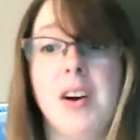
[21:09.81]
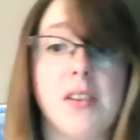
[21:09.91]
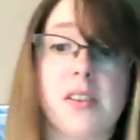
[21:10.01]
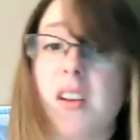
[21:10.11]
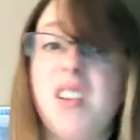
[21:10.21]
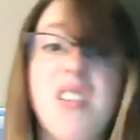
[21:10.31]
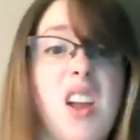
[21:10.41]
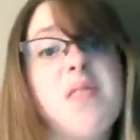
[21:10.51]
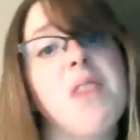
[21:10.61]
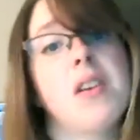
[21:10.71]
I'll just like,
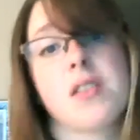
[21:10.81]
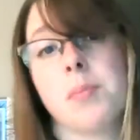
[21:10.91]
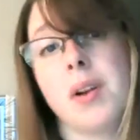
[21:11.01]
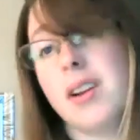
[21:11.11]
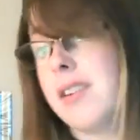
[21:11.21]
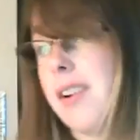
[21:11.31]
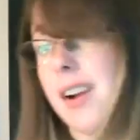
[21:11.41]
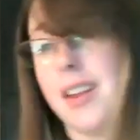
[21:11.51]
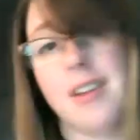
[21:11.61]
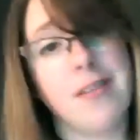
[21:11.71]
okay, I'll just pull in.
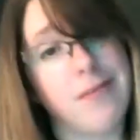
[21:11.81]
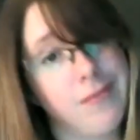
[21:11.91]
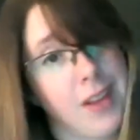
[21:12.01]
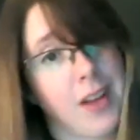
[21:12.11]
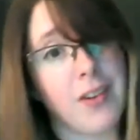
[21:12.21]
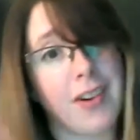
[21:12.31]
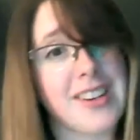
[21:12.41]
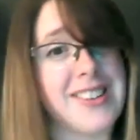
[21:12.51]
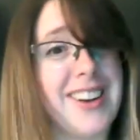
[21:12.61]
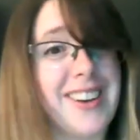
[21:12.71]
I'll let you have your
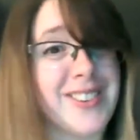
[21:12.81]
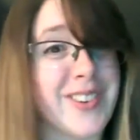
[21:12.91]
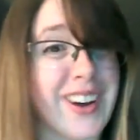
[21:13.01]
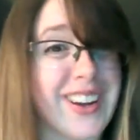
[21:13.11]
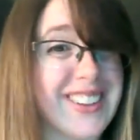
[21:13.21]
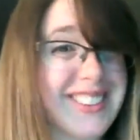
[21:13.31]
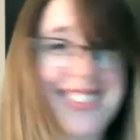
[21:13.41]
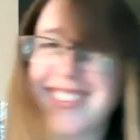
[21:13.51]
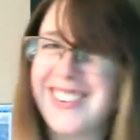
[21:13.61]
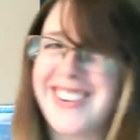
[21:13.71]
accident elsewhere.
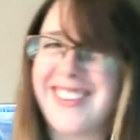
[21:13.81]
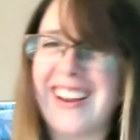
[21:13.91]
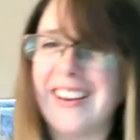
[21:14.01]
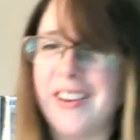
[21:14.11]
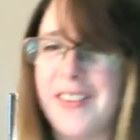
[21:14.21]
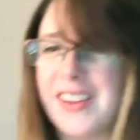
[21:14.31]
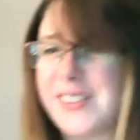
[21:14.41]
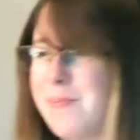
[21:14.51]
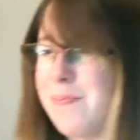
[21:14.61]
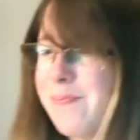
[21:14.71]
Great life
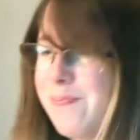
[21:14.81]
lesson.